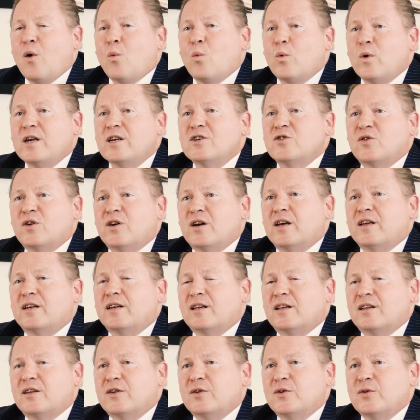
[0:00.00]
We try and
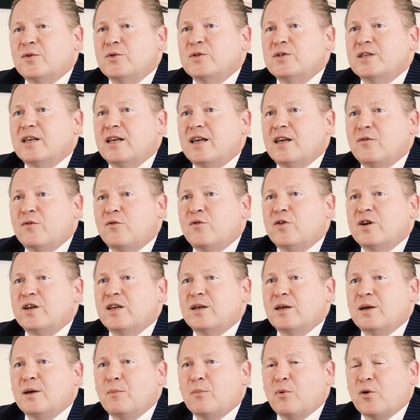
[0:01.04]
include
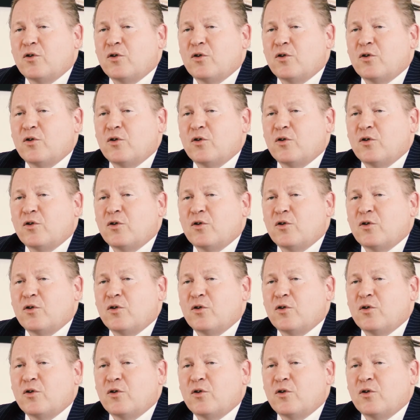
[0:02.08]
every